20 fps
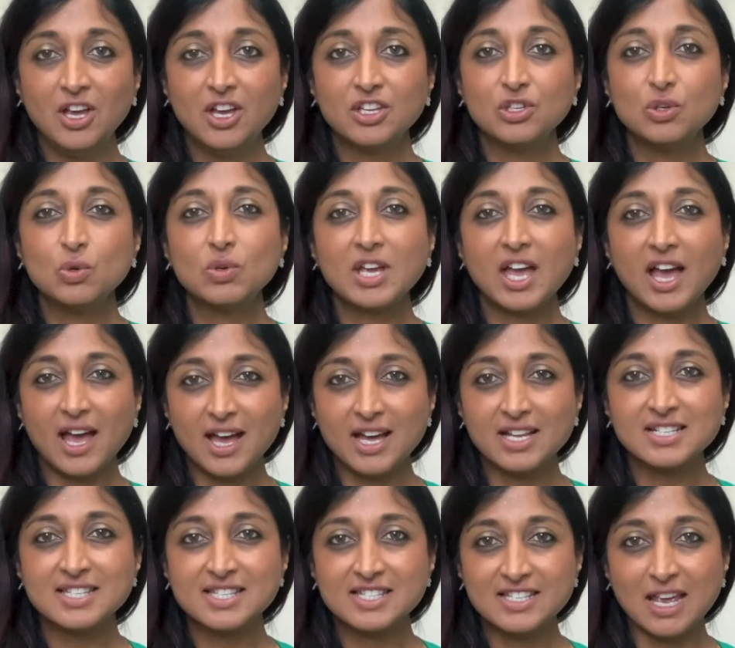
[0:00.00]
You
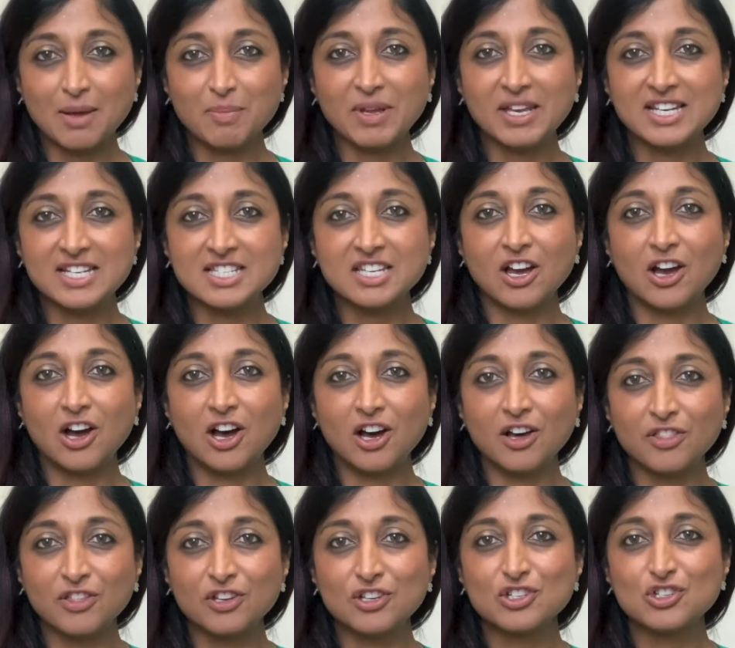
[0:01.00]
can step into
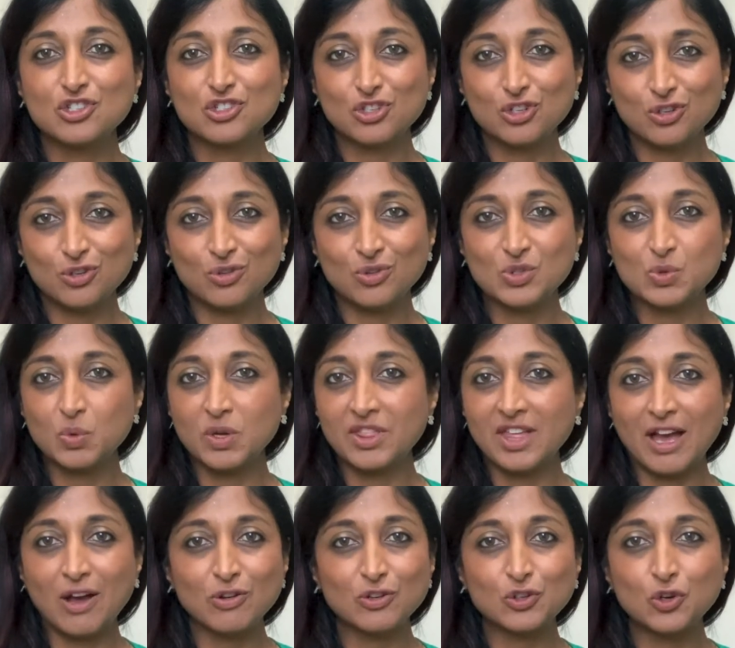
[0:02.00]
other shoes
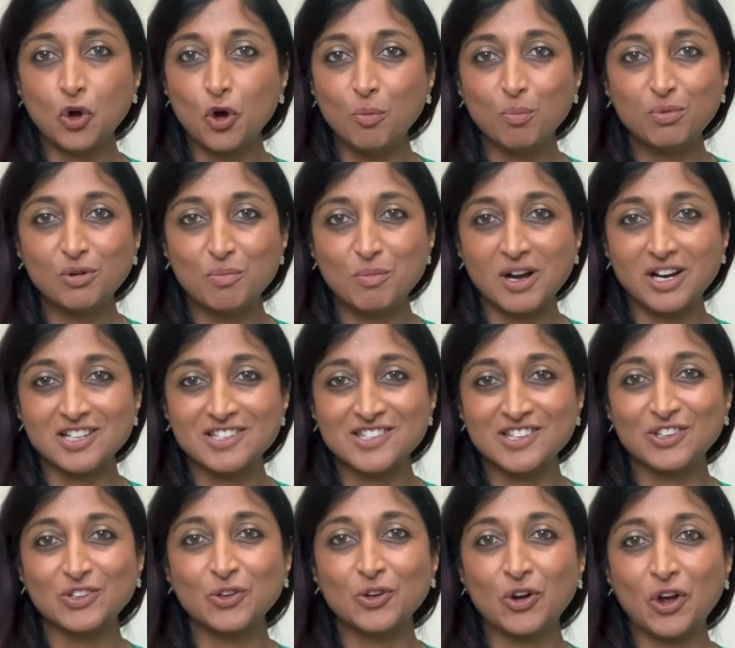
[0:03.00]
without
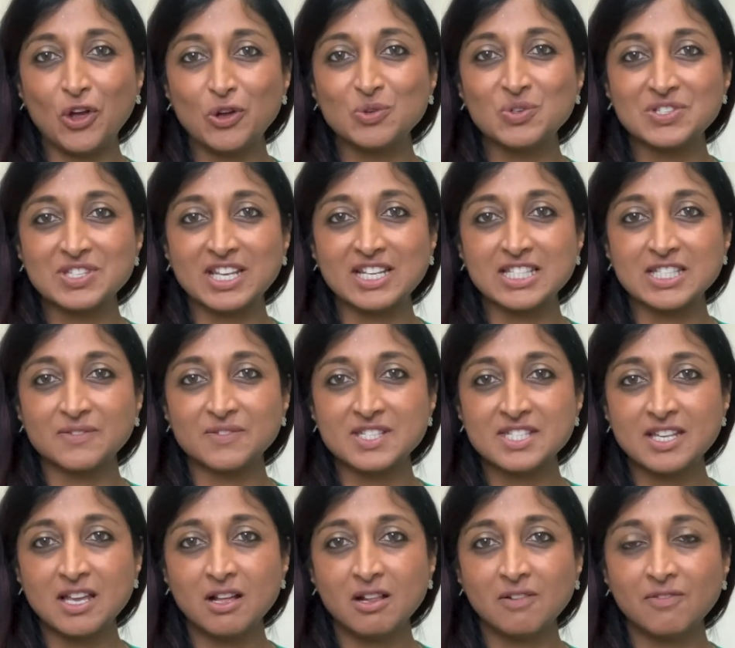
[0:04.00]
compromising your own sense of
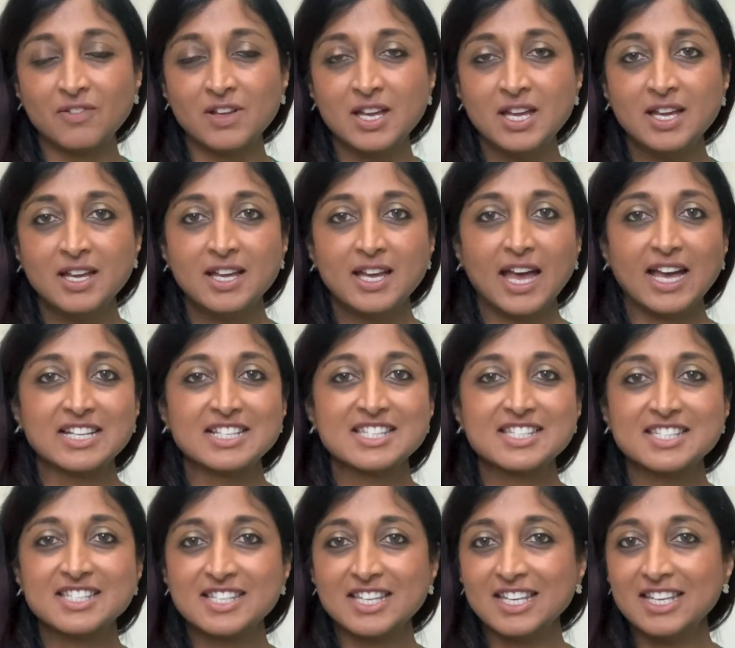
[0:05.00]
self and
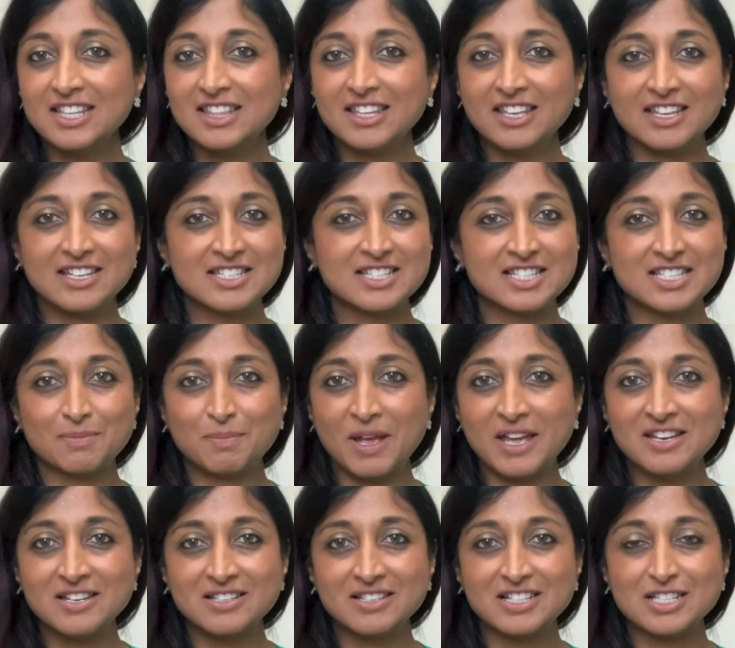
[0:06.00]
see the
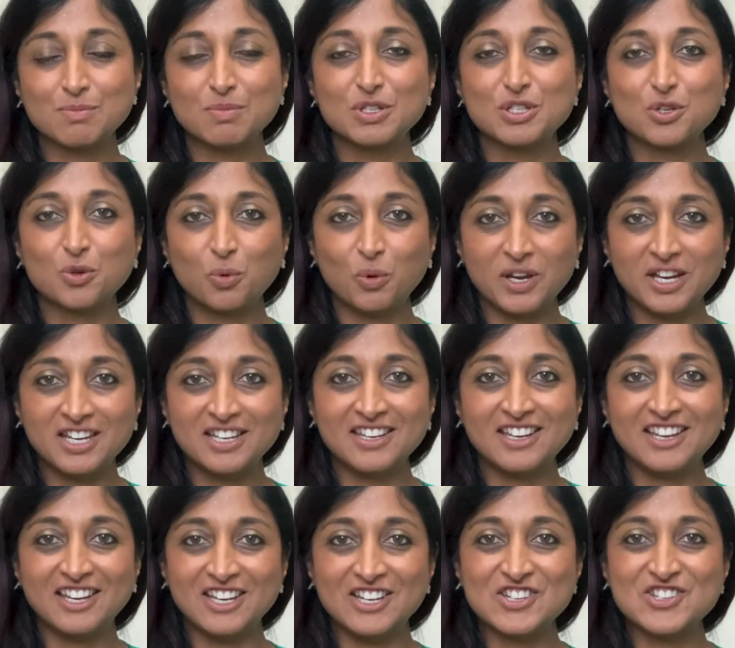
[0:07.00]
interdependence between
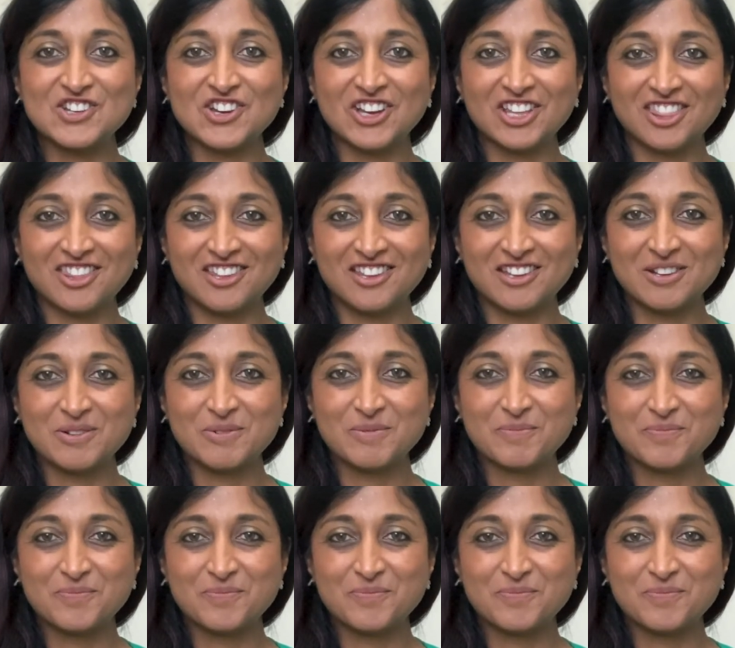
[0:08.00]
each other.